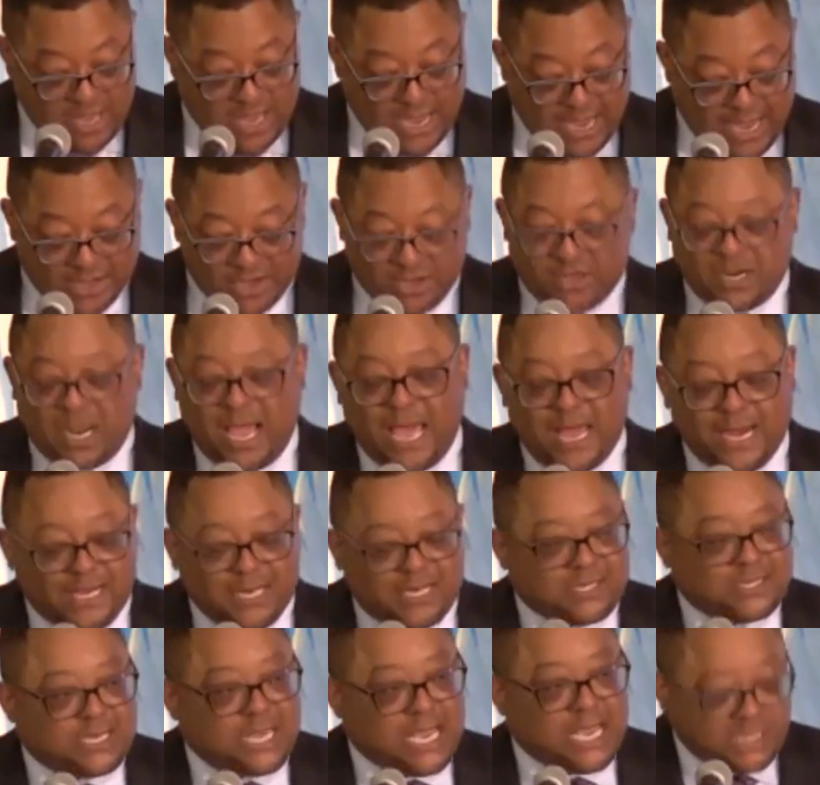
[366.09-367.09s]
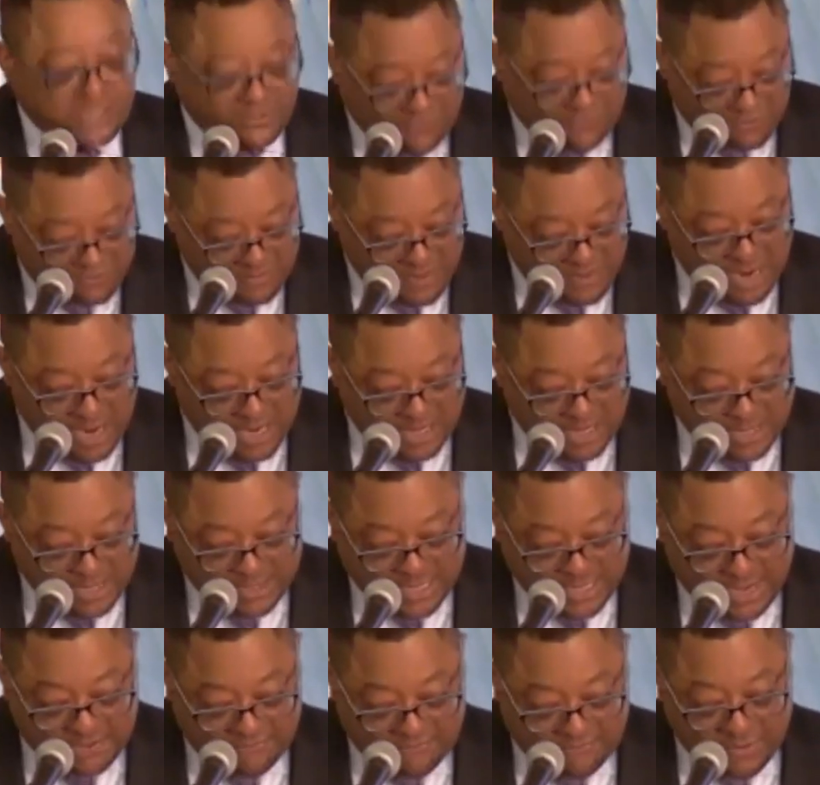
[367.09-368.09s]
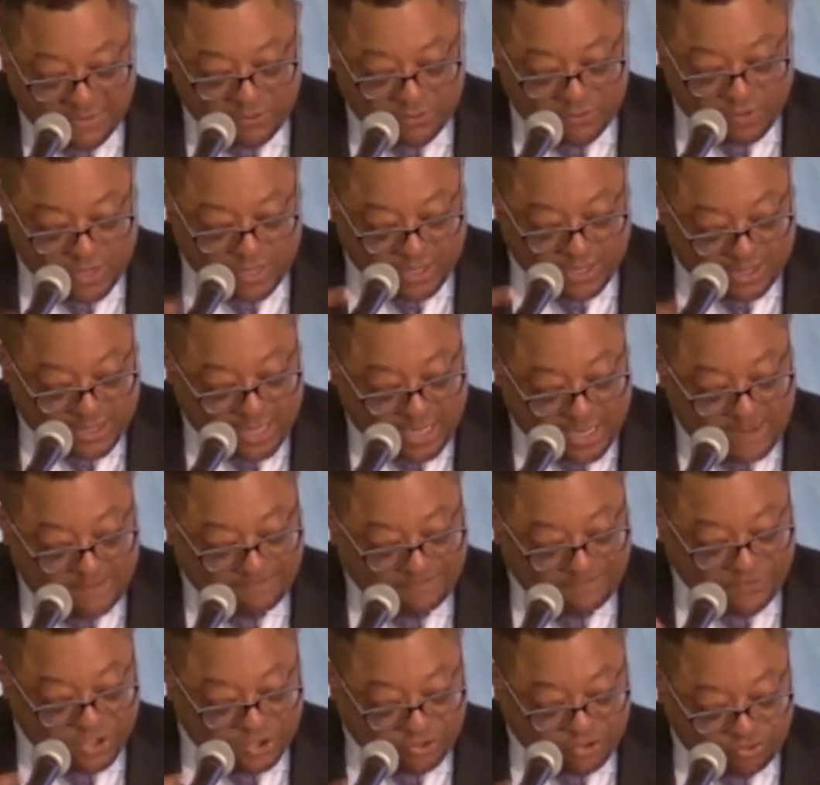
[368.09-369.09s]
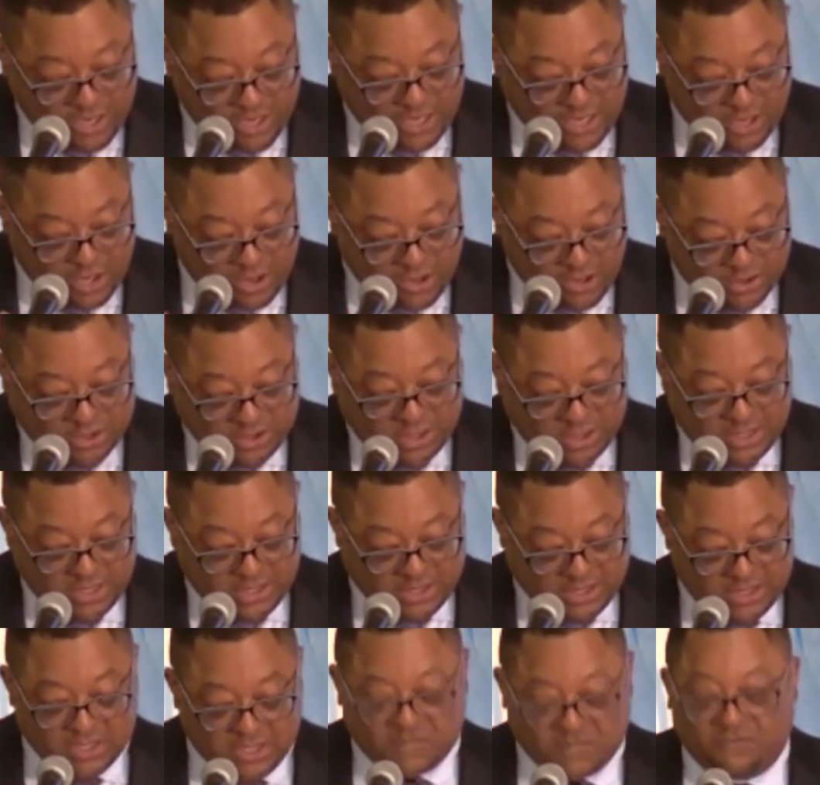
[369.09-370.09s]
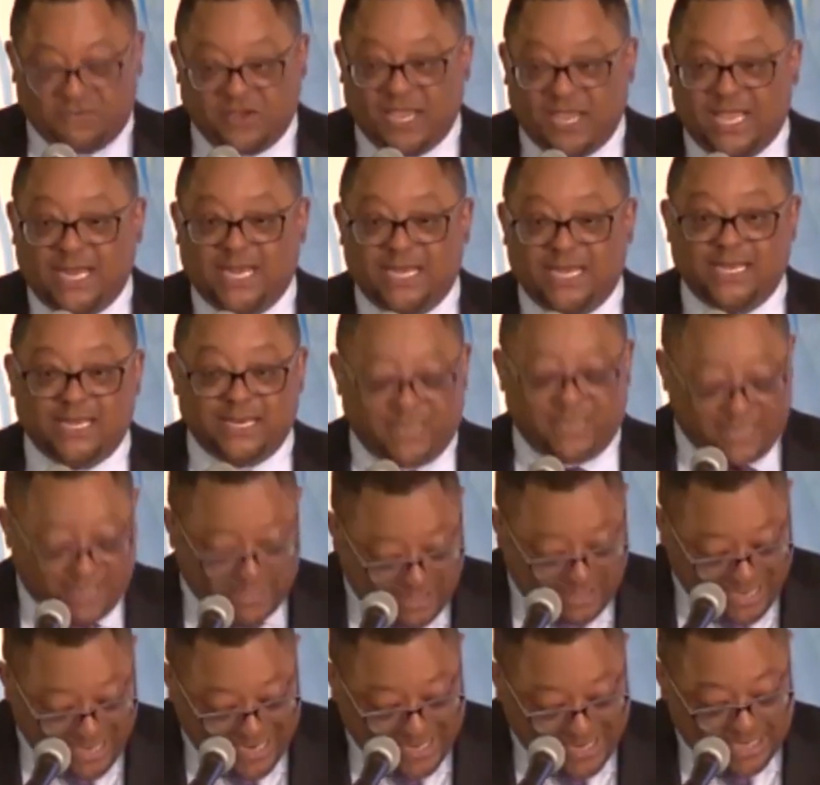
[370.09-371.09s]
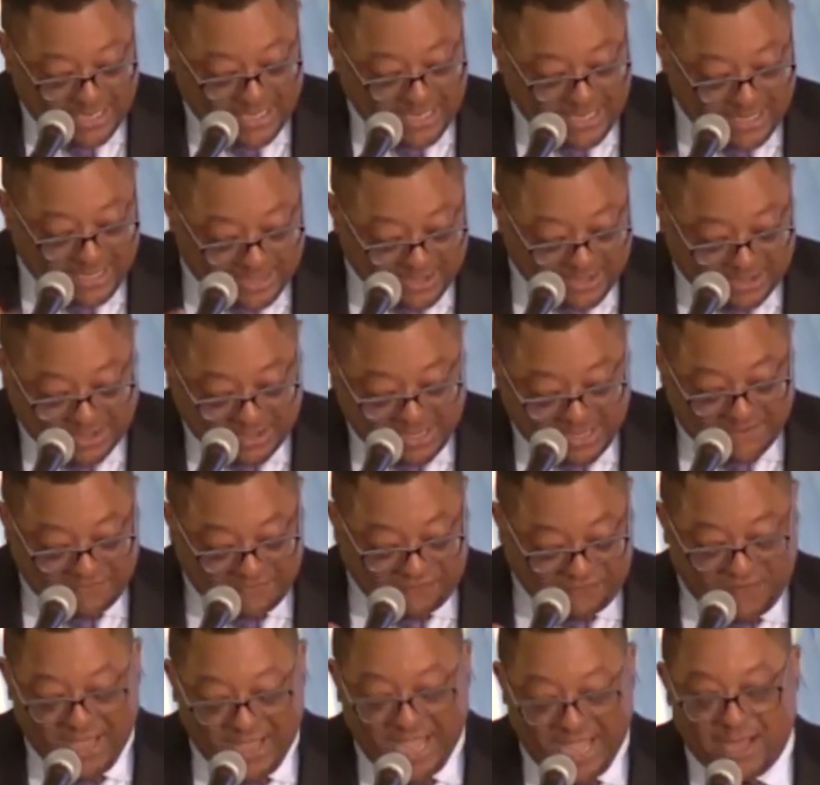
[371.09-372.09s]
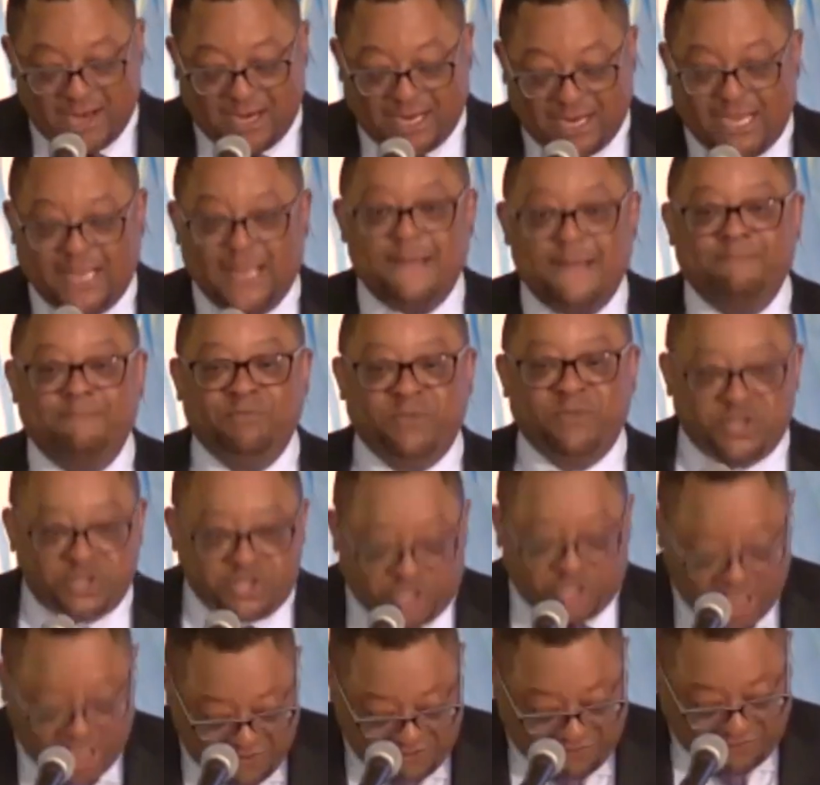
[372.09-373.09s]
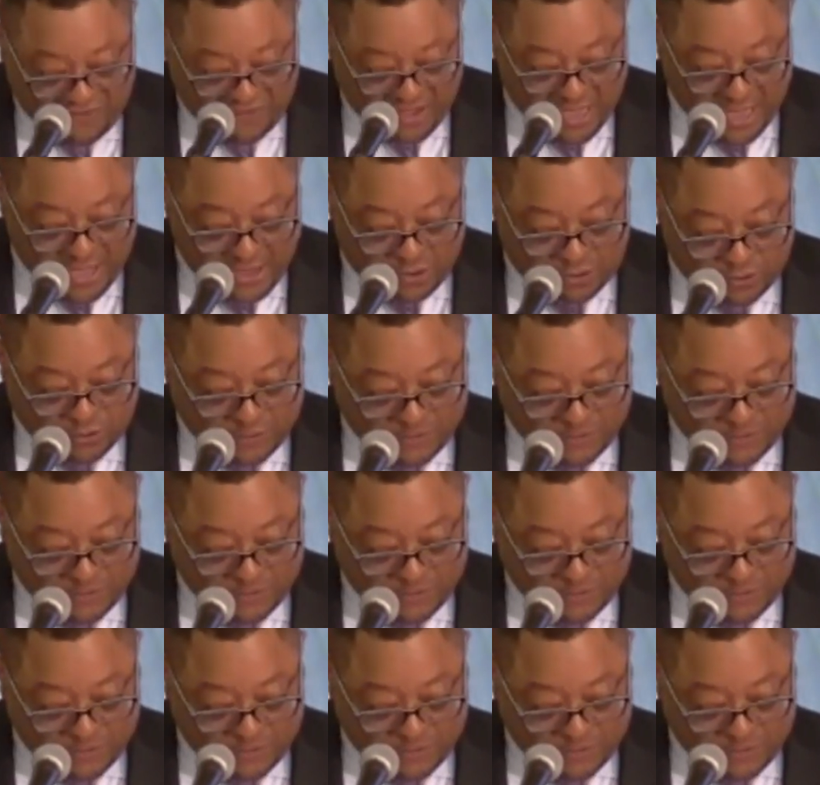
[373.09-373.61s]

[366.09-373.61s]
and the United States of American government, when it comes to treating her citizens of Indian descent fairly, she failed.